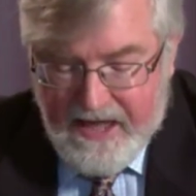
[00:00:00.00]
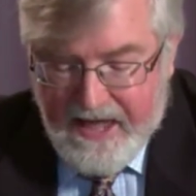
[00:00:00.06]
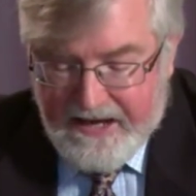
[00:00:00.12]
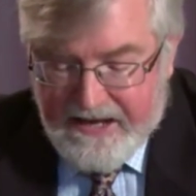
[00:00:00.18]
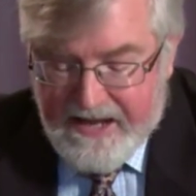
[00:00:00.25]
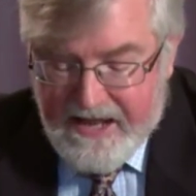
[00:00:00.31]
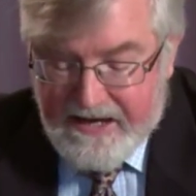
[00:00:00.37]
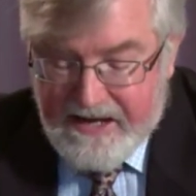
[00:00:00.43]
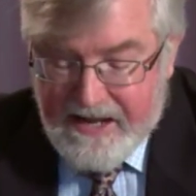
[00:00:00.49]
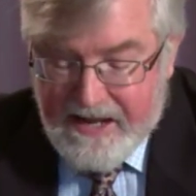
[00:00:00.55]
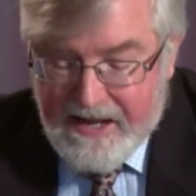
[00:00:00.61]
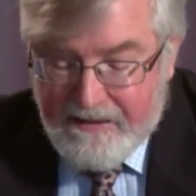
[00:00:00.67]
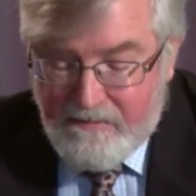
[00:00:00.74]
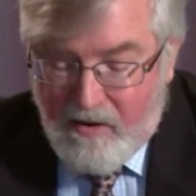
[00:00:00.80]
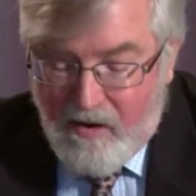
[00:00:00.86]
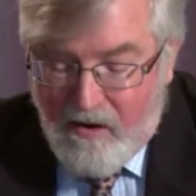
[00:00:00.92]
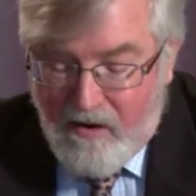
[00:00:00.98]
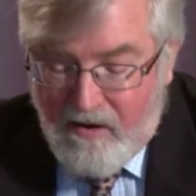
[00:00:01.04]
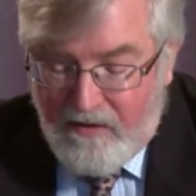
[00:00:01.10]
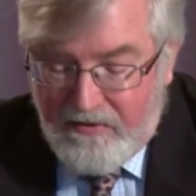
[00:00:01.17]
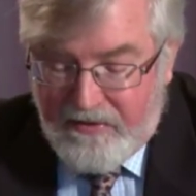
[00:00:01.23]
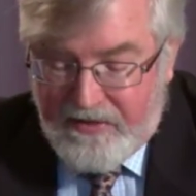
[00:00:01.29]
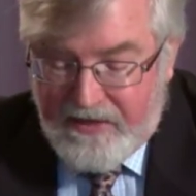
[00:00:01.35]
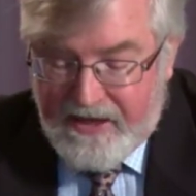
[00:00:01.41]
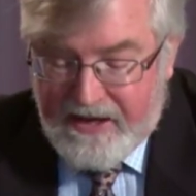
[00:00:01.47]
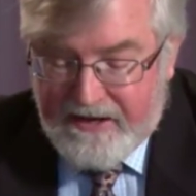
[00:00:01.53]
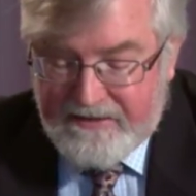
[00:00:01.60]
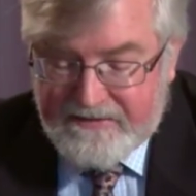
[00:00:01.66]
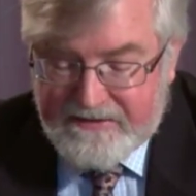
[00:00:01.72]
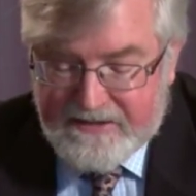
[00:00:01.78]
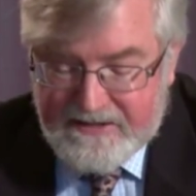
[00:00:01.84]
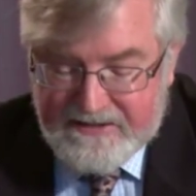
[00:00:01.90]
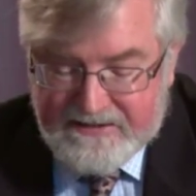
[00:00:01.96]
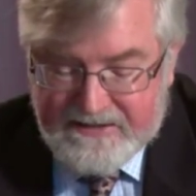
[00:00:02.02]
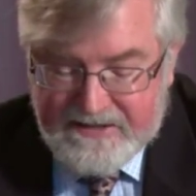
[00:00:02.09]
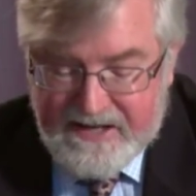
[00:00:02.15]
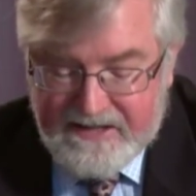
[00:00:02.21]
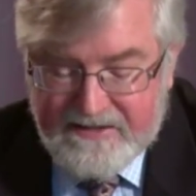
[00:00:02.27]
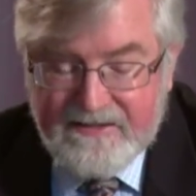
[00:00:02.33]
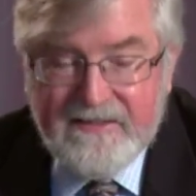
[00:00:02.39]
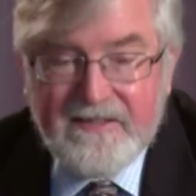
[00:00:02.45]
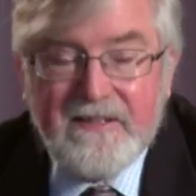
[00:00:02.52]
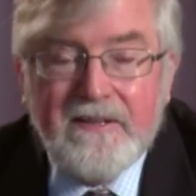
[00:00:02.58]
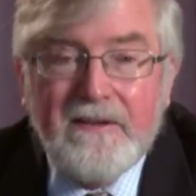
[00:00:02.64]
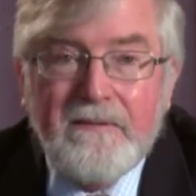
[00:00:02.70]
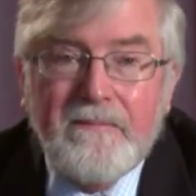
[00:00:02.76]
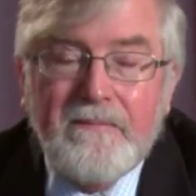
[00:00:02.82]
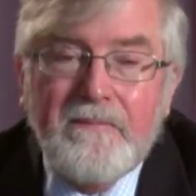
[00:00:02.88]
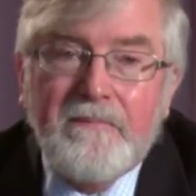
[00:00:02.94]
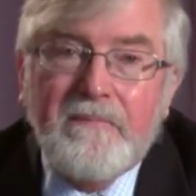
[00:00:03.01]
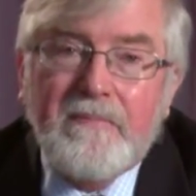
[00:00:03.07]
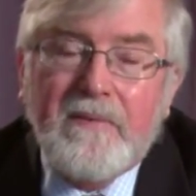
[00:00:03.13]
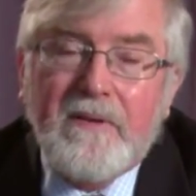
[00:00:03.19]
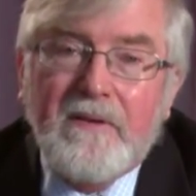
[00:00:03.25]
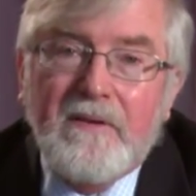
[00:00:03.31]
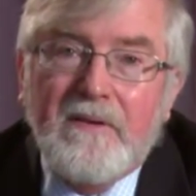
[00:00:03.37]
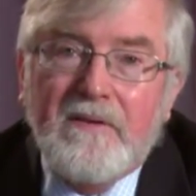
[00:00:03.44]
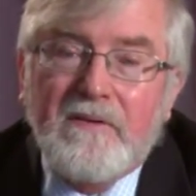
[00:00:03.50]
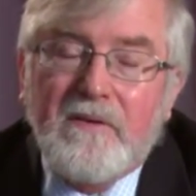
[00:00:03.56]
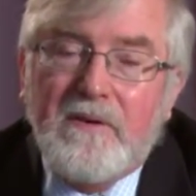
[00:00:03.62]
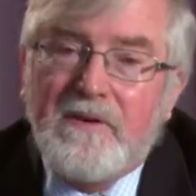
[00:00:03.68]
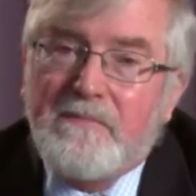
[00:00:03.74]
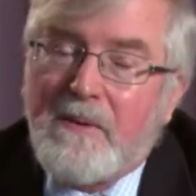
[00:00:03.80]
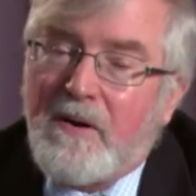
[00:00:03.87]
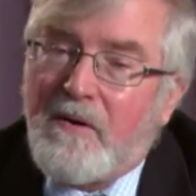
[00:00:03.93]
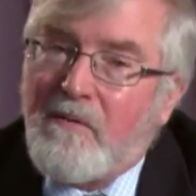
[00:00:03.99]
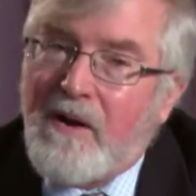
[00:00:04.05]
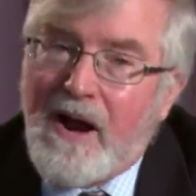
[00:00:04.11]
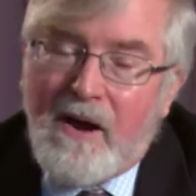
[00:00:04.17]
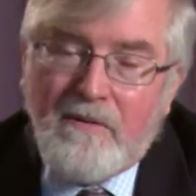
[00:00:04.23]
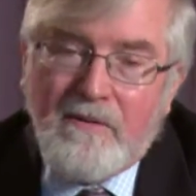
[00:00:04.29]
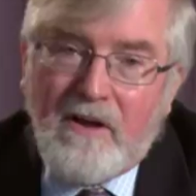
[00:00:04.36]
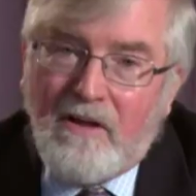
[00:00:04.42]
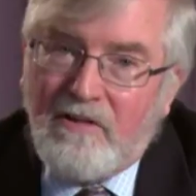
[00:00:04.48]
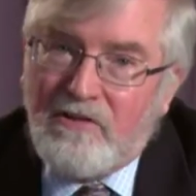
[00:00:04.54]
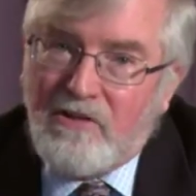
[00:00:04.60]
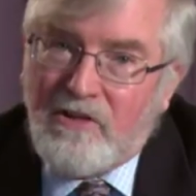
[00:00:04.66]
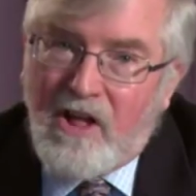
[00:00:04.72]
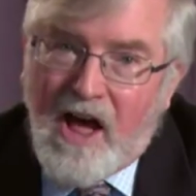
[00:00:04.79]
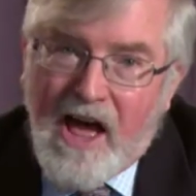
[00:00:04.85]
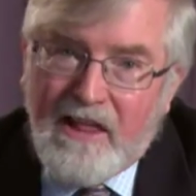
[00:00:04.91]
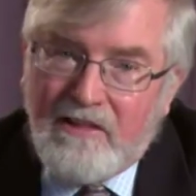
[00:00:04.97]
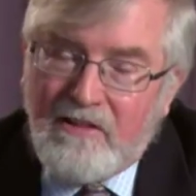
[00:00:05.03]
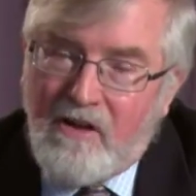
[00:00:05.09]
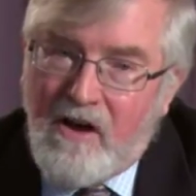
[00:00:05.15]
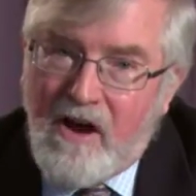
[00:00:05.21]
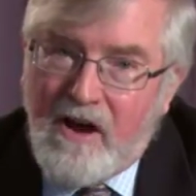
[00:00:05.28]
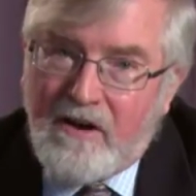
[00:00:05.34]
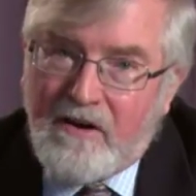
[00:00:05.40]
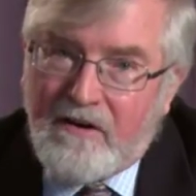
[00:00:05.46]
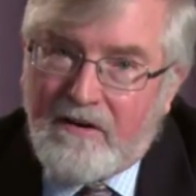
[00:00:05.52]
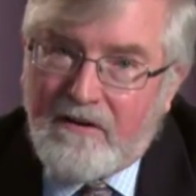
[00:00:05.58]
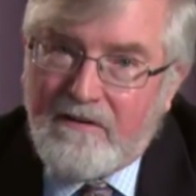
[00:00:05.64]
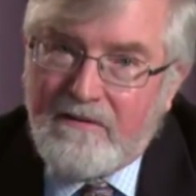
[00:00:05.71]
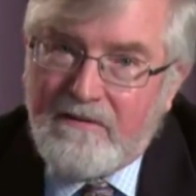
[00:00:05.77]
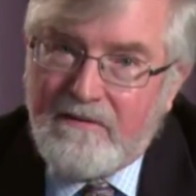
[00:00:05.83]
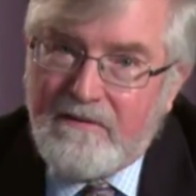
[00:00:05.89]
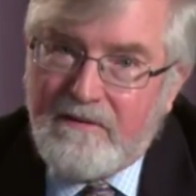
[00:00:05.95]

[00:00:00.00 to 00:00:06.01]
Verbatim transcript: And in him all things consist he's been around a lot longer.